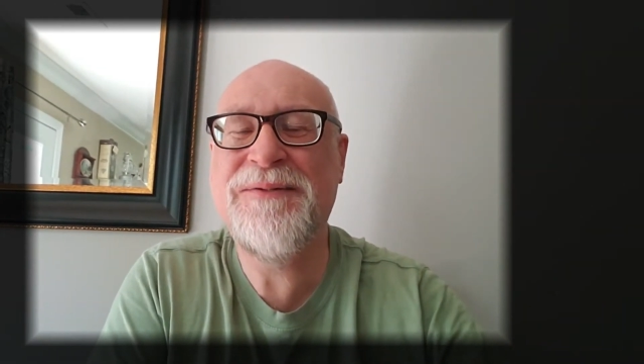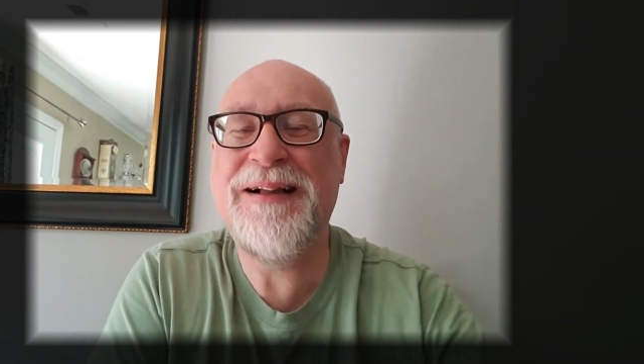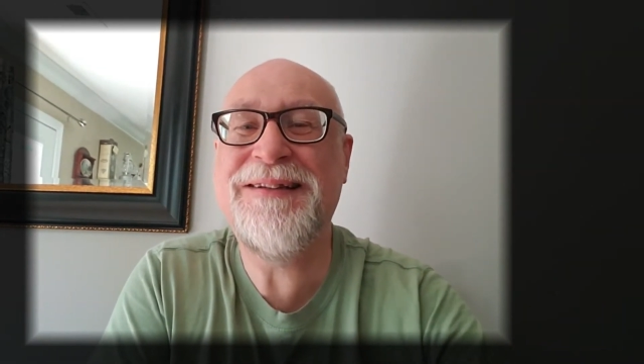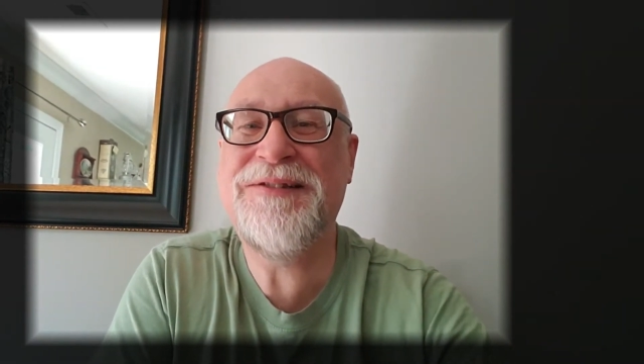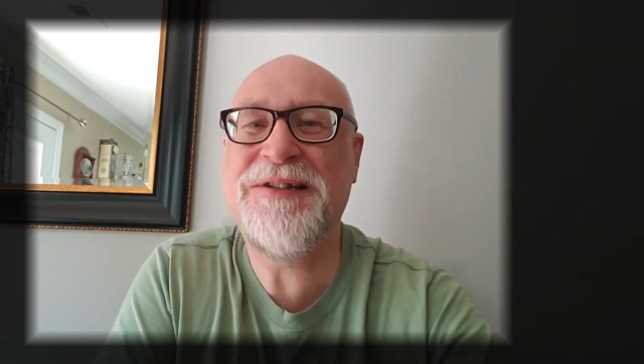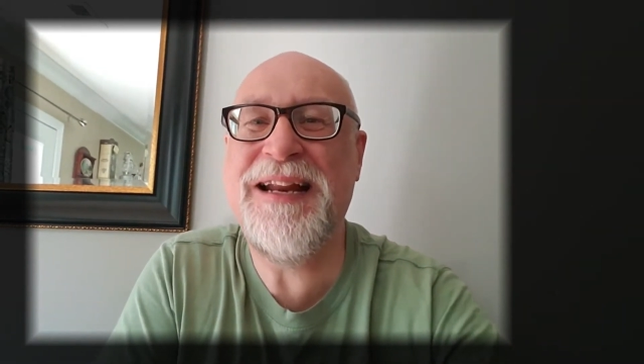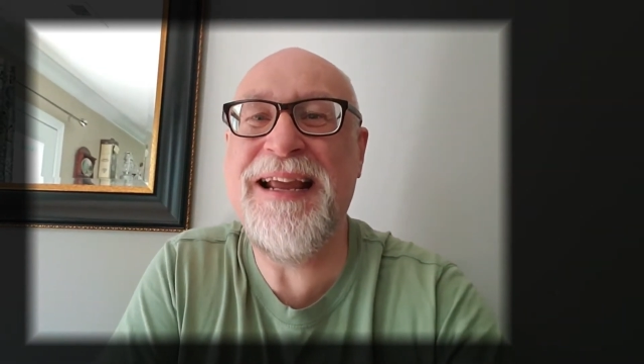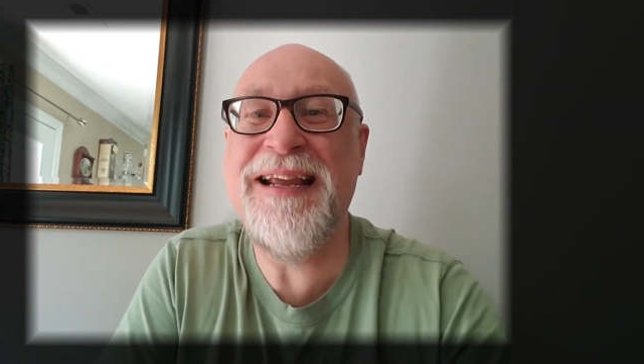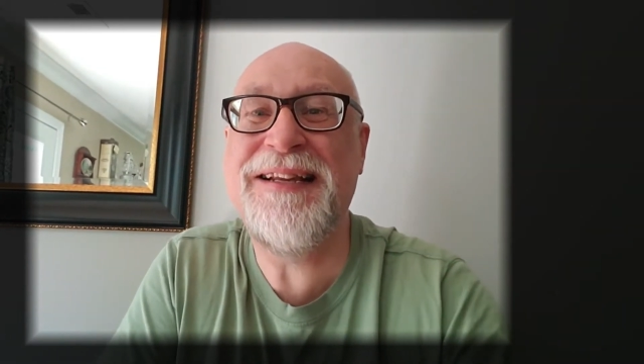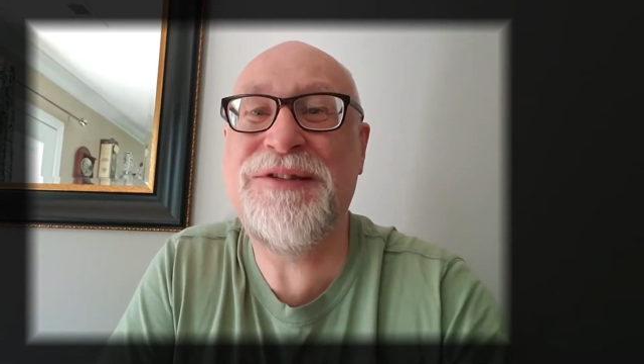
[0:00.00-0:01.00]
Well,
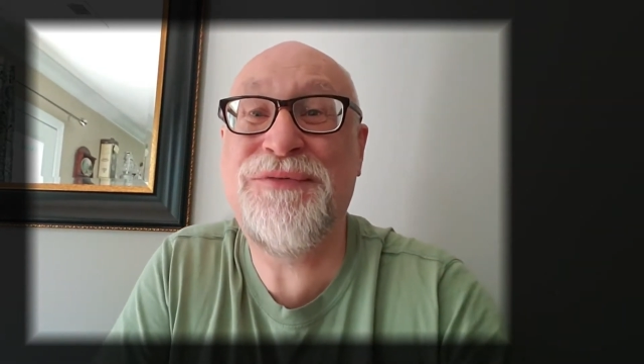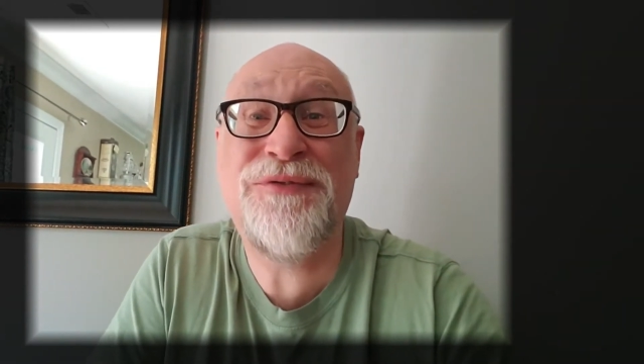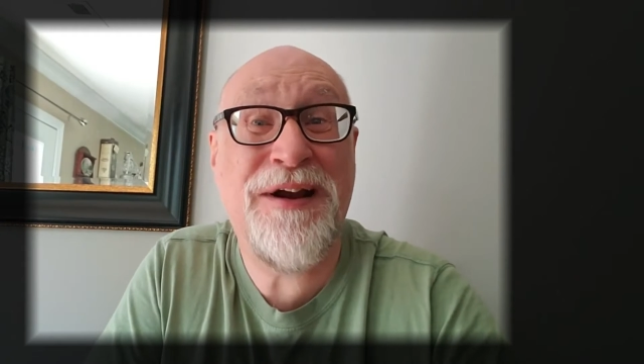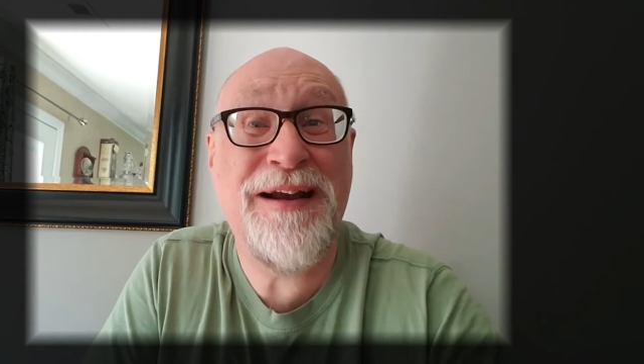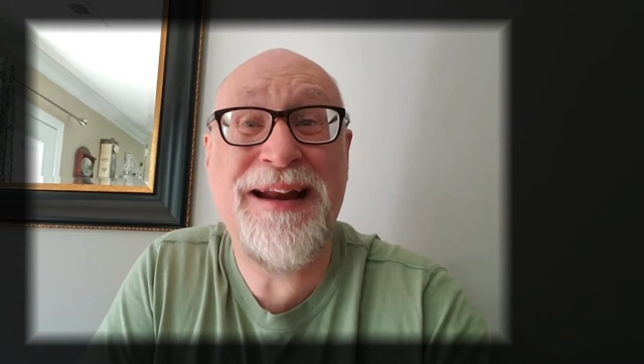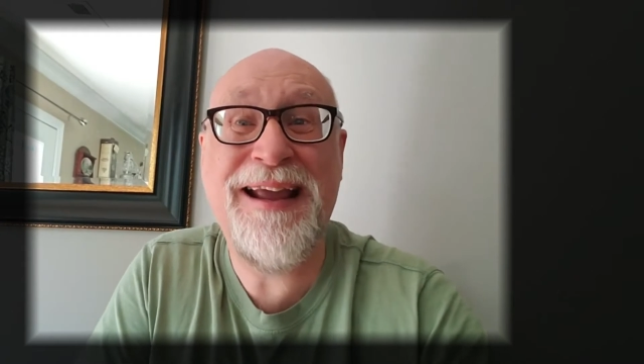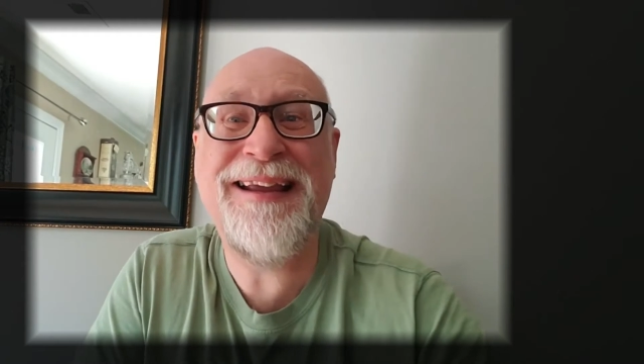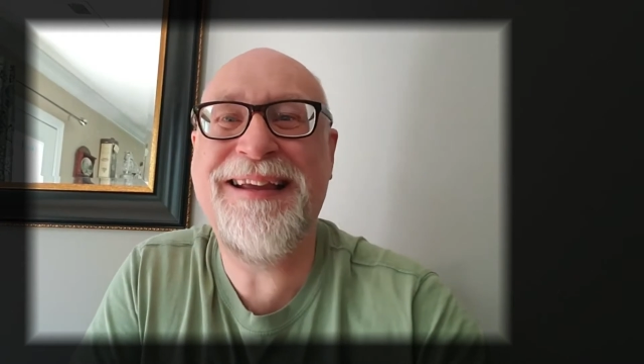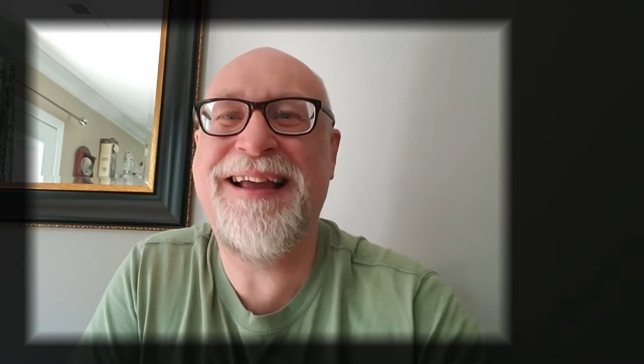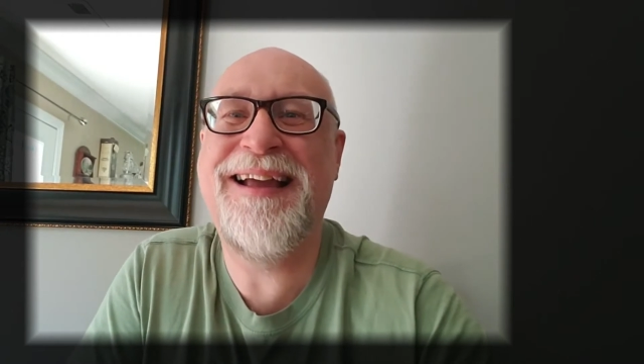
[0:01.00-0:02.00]
today it's
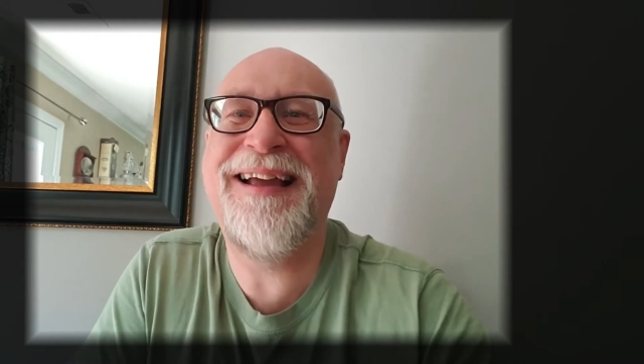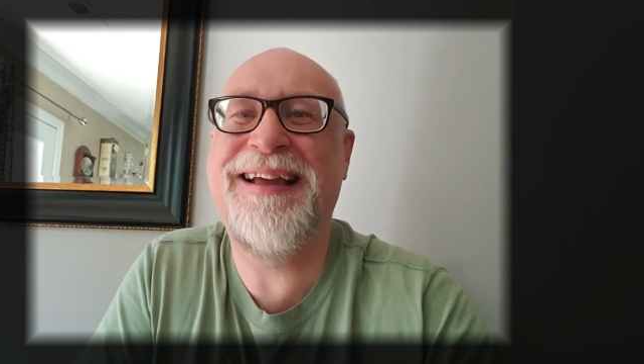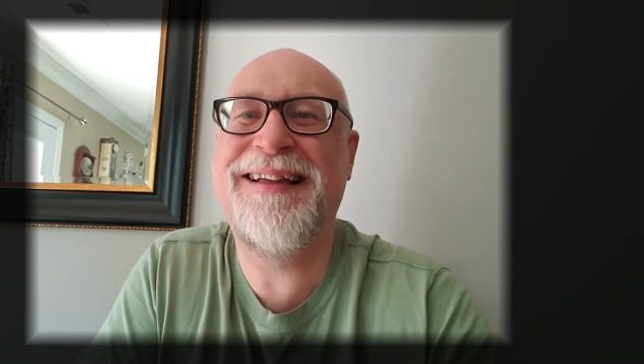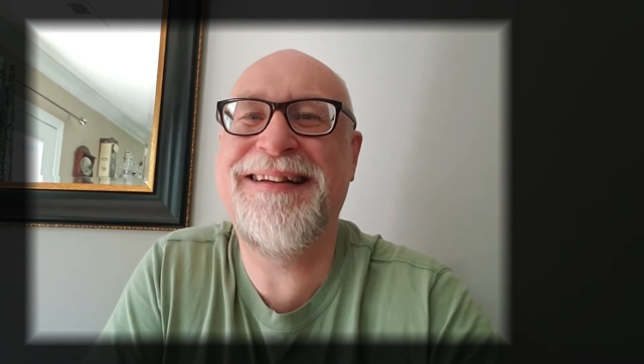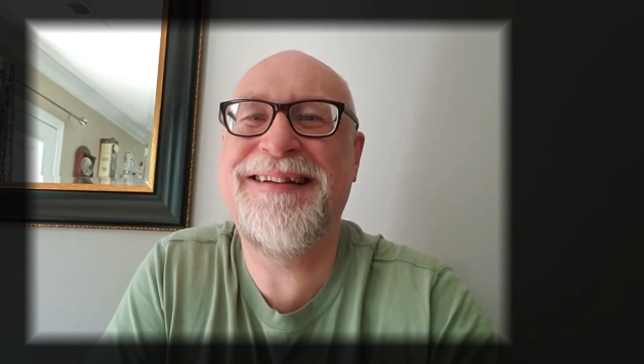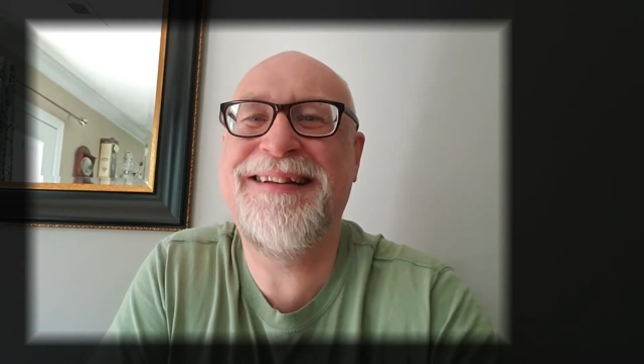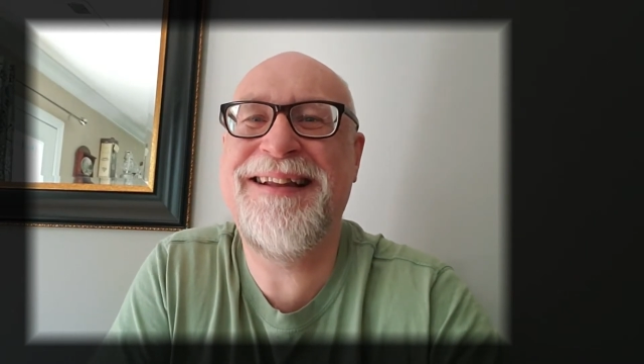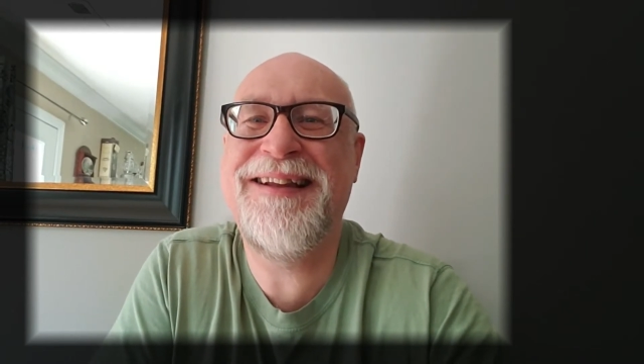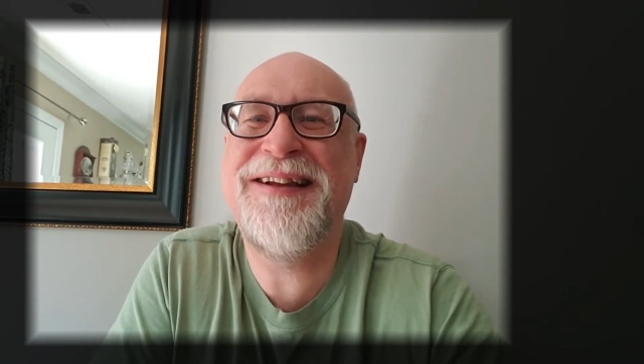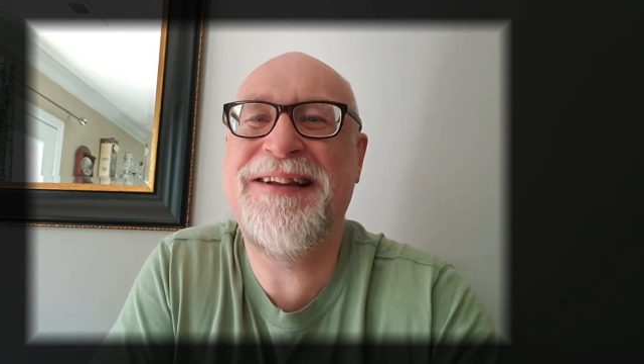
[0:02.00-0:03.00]
Friday, and
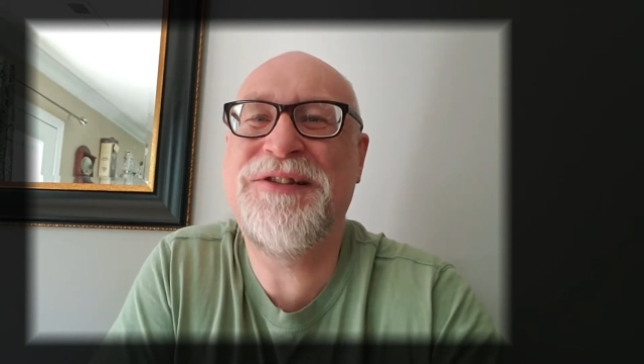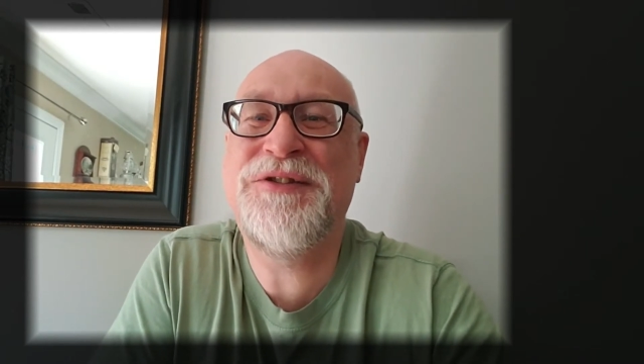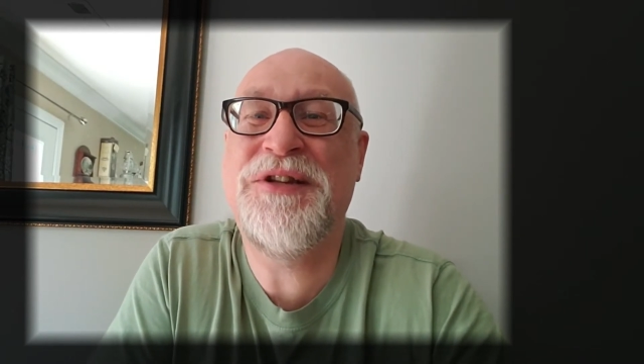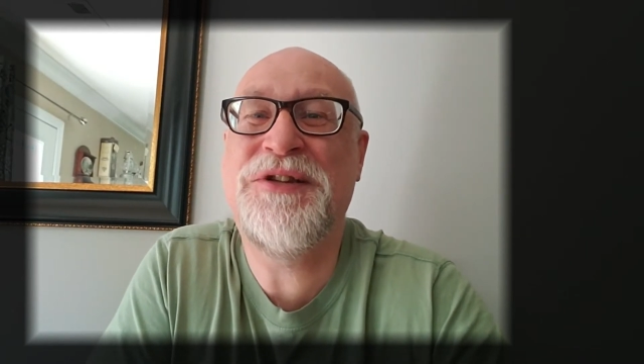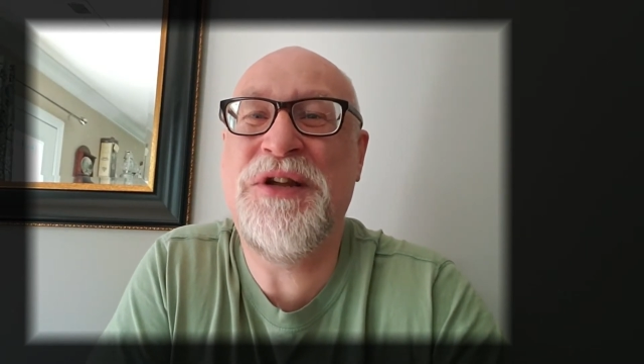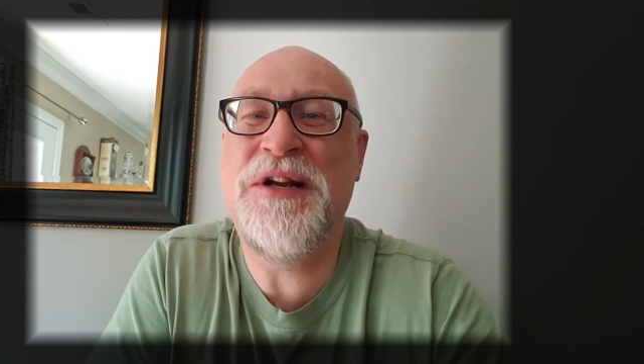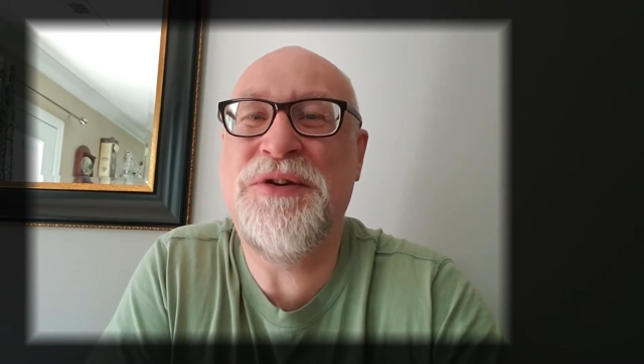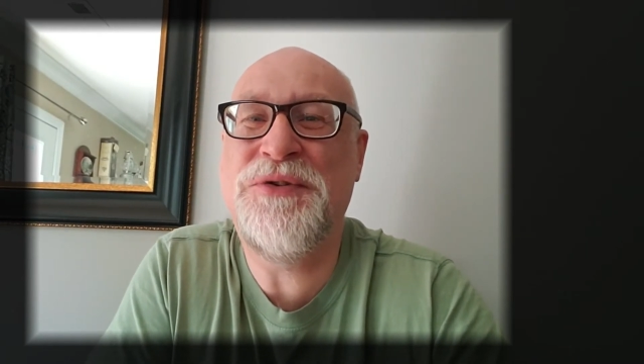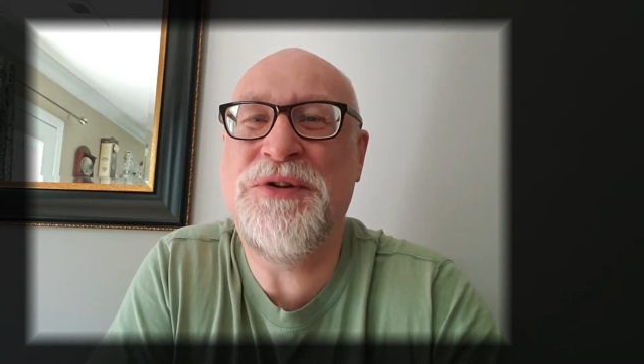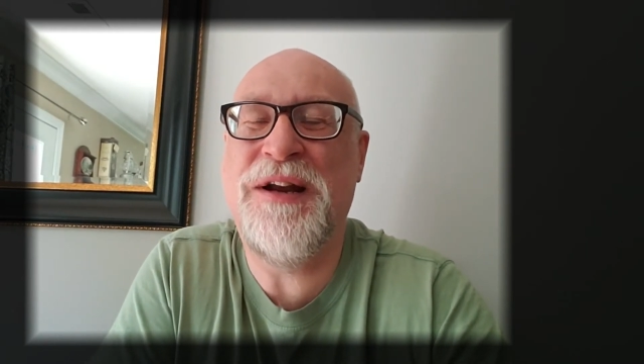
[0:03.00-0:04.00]
it's the
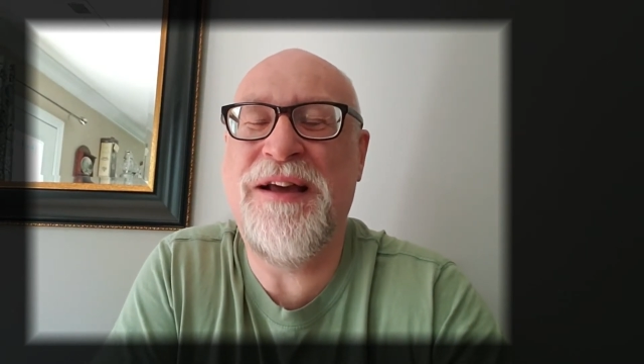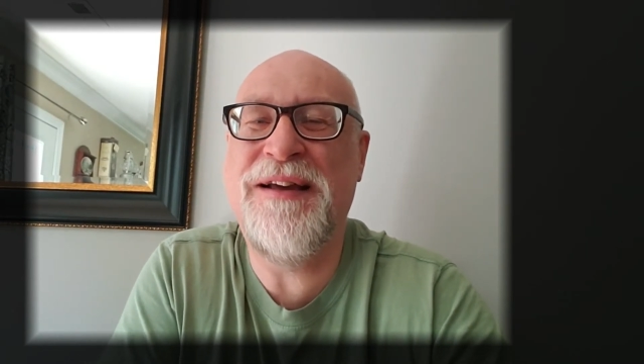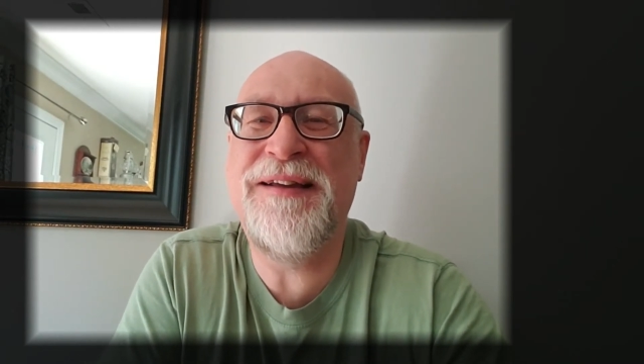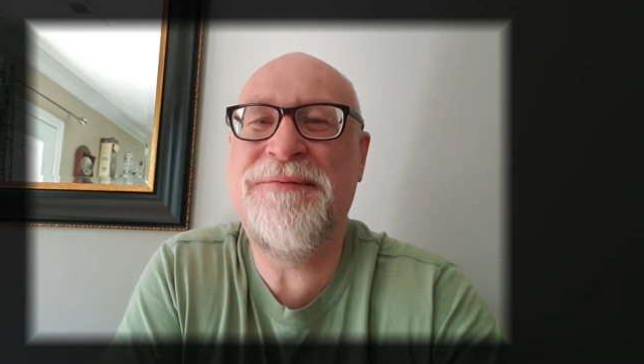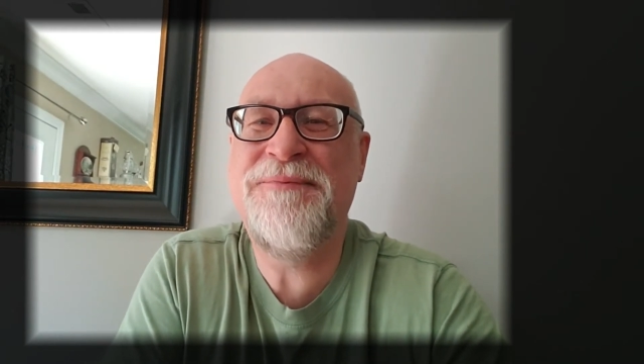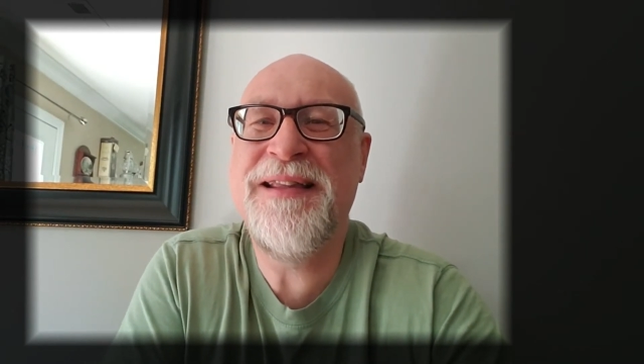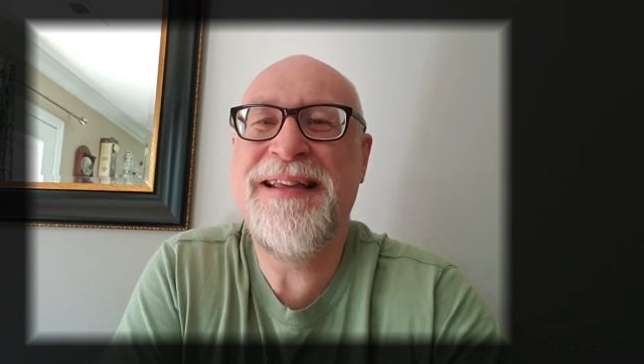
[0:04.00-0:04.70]
3rd of July.